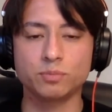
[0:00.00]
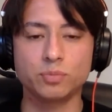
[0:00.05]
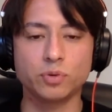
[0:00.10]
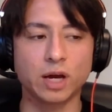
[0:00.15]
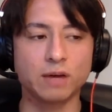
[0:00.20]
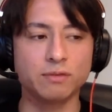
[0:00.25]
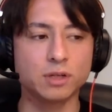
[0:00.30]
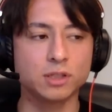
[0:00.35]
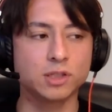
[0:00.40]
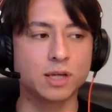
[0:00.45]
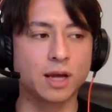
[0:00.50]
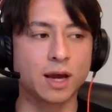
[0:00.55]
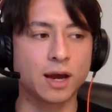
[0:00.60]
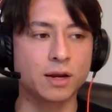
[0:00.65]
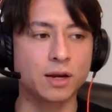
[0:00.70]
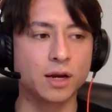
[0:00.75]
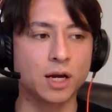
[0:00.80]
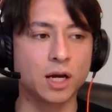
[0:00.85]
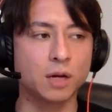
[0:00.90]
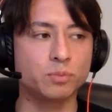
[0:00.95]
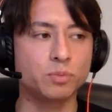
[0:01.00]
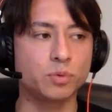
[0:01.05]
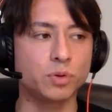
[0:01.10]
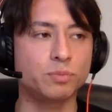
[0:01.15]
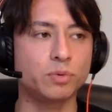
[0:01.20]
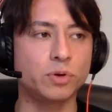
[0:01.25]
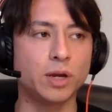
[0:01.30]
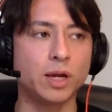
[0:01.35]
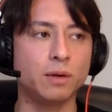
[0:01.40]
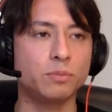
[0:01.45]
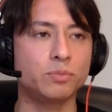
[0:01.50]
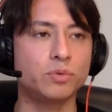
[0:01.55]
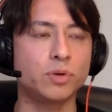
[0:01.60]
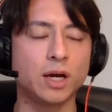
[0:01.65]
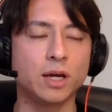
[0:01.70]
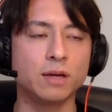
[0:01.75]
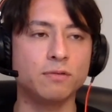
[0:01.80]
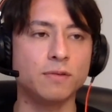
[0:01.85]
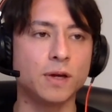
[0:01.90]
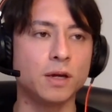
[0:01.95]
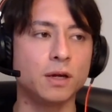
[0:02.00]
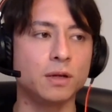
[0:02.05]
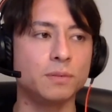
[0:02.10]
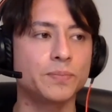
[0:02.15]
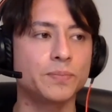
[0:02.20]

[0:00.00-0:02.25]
private chat app or private,